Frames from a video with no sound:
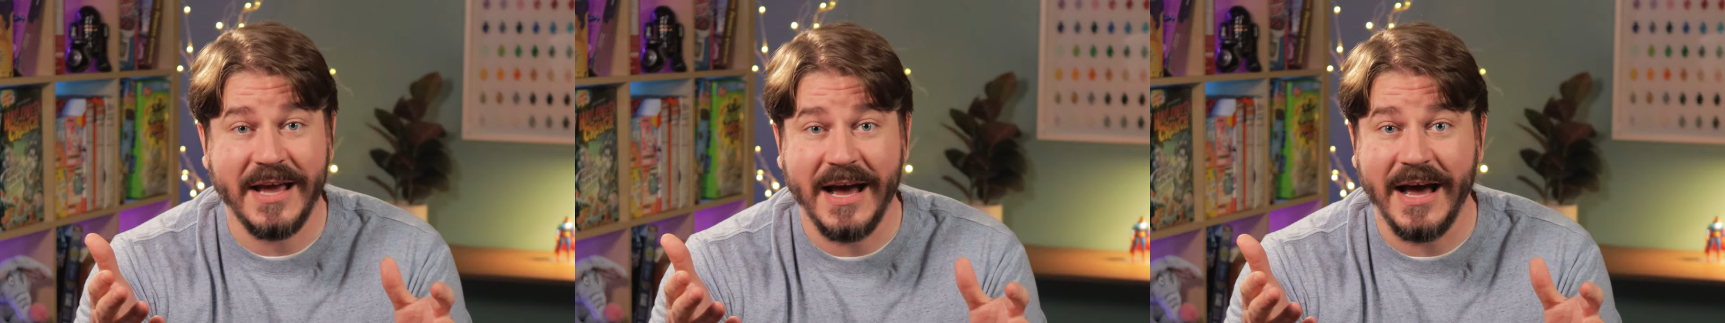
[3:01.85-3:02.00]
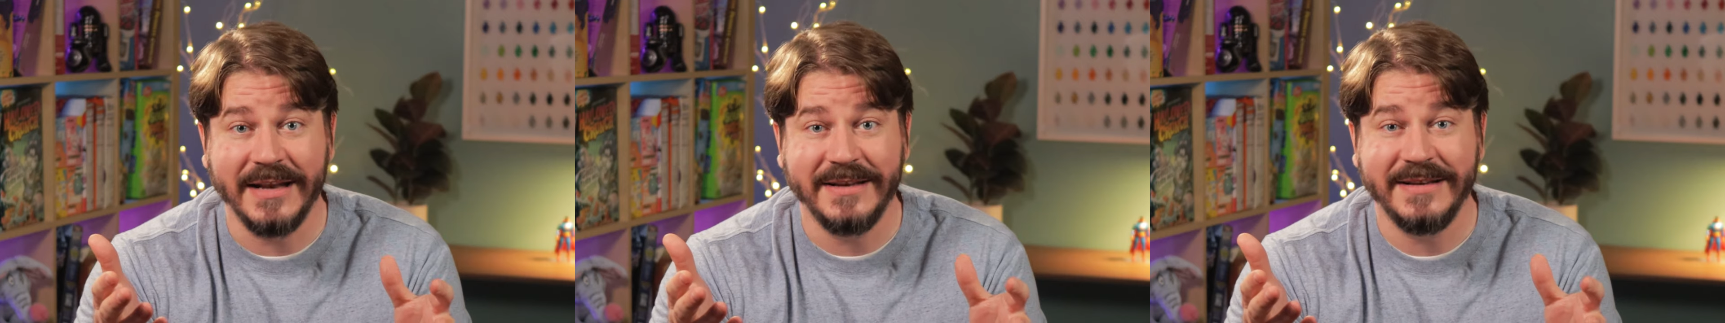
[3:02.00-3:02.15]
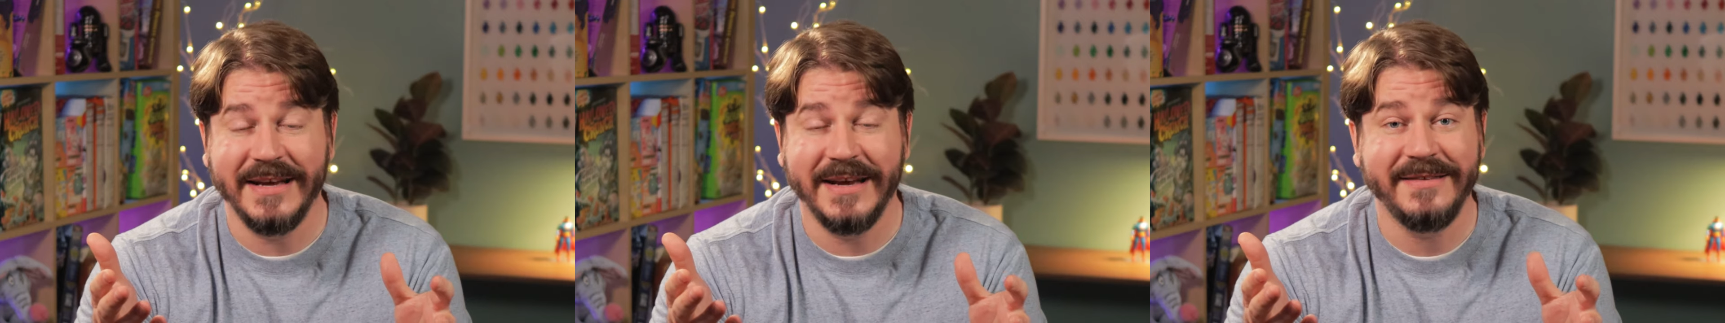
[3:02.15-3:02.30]

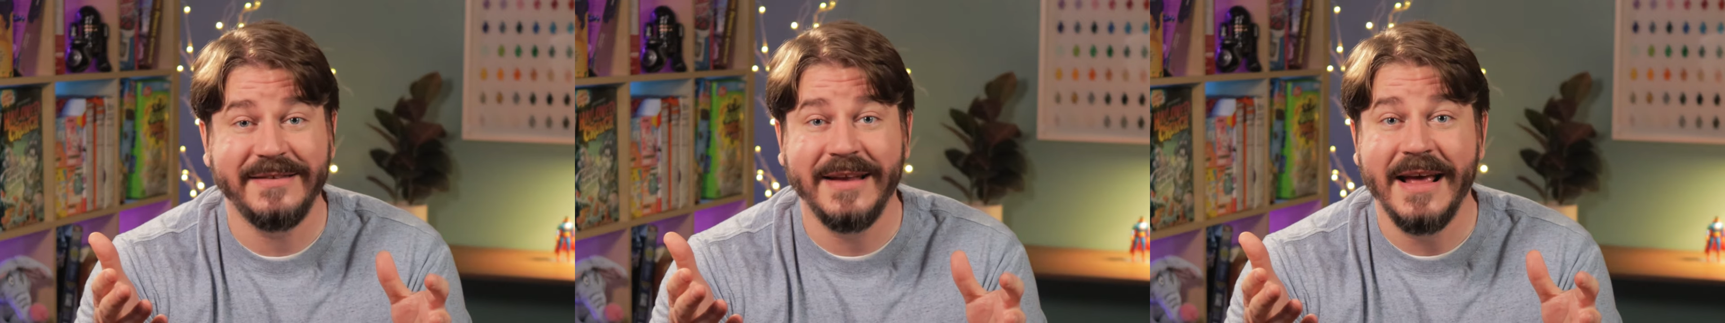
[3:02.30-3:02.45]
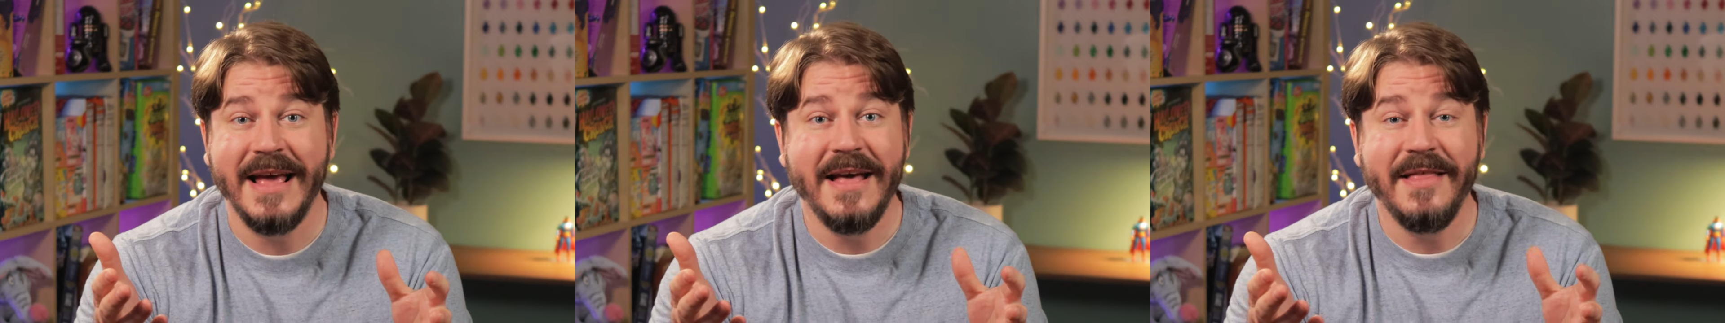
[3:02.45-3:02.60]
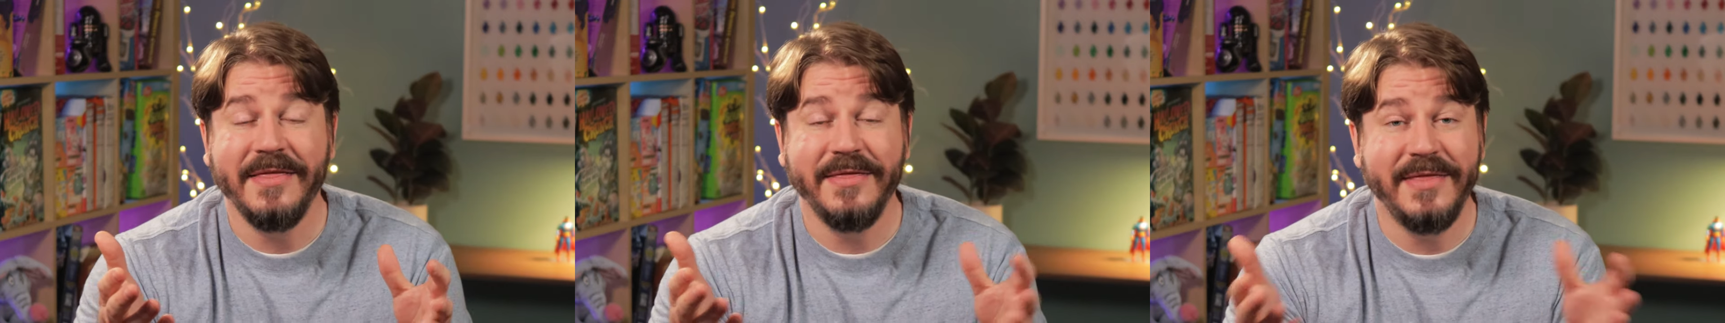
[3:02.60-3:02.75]
contest.
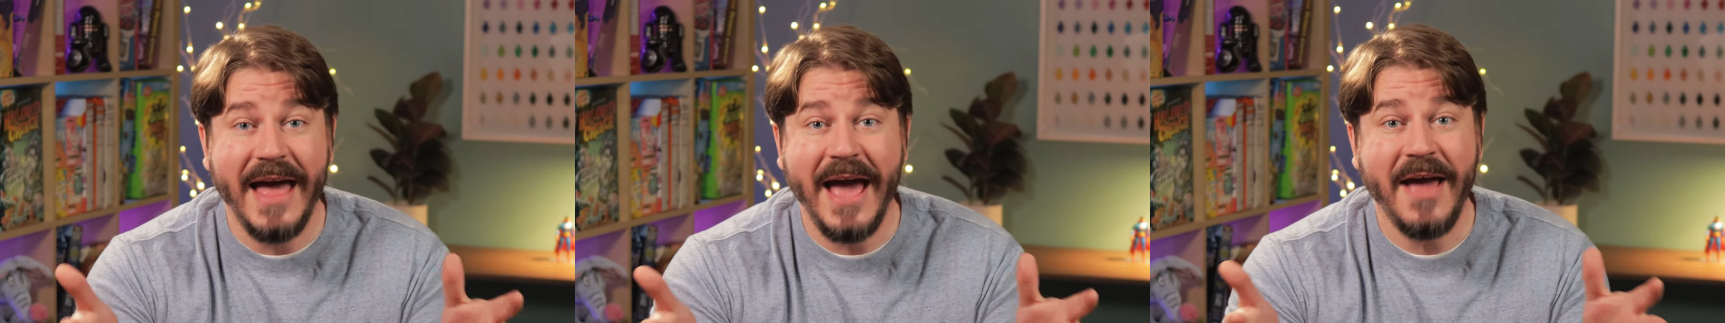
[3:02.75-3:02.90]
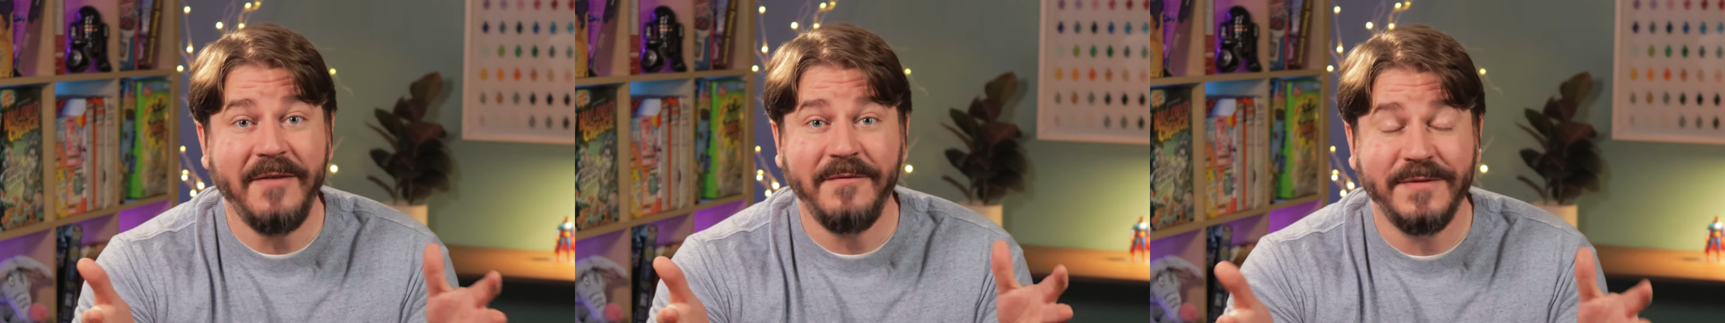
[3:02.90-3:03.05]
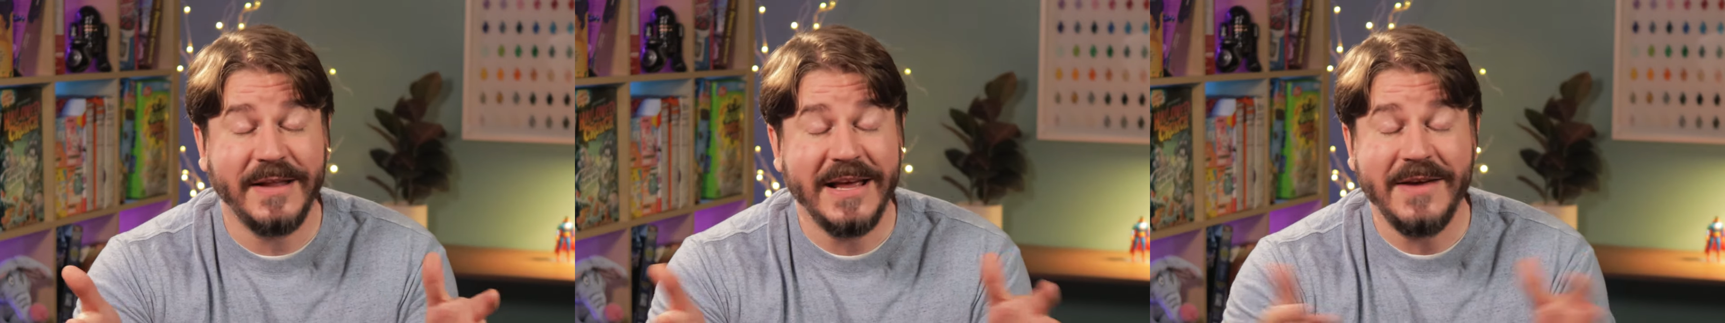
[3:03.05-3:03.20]

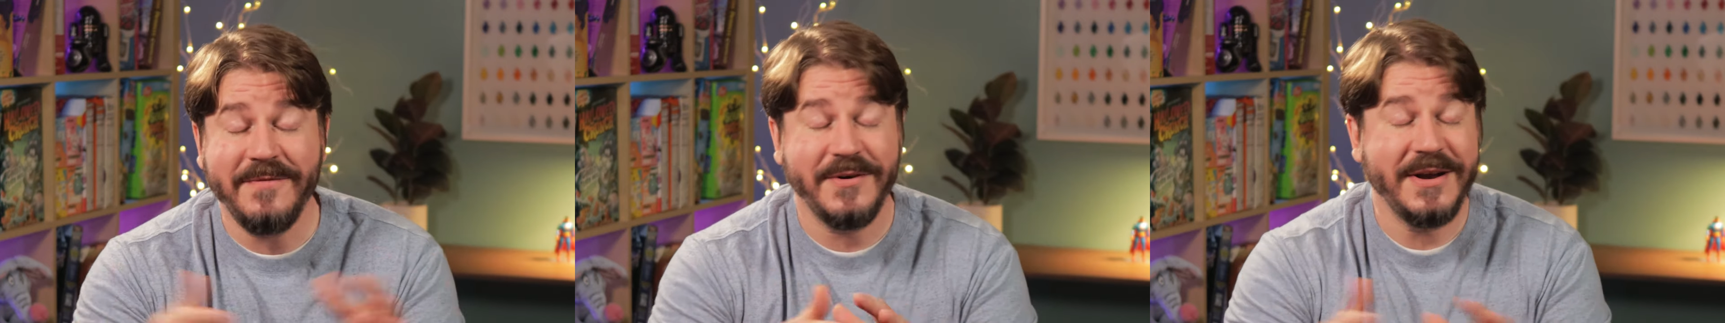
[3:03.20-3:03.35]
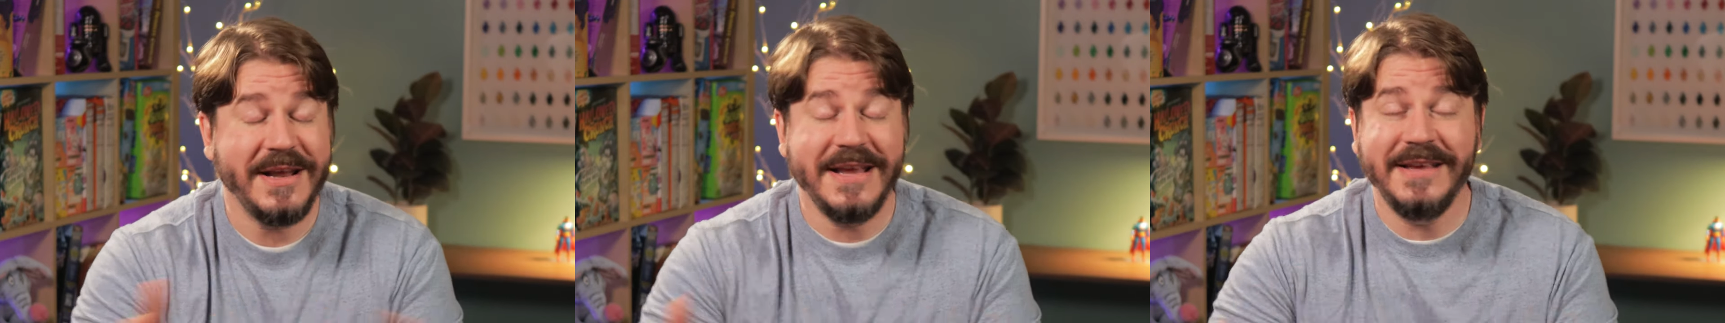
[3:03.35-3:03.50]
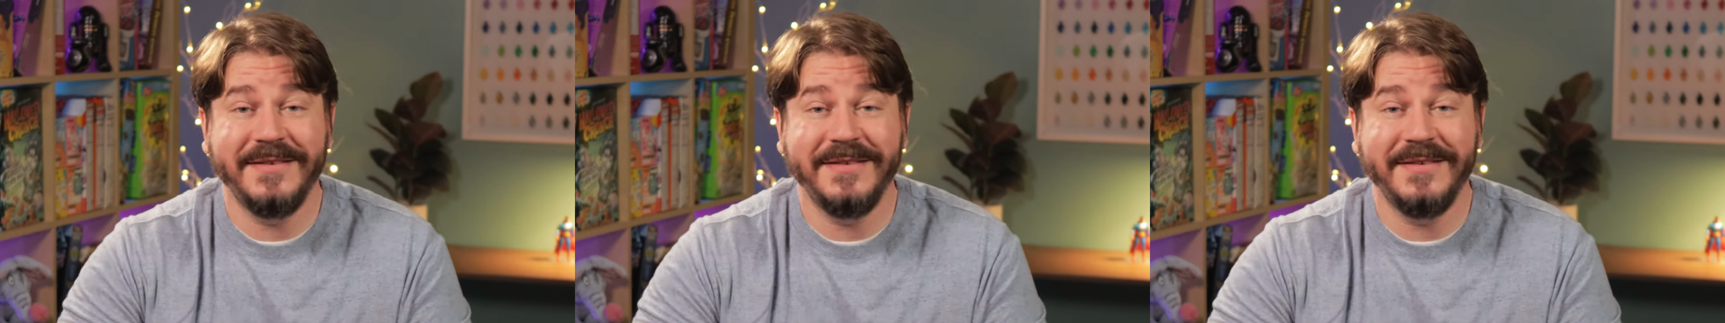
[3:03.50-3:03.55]
That flavor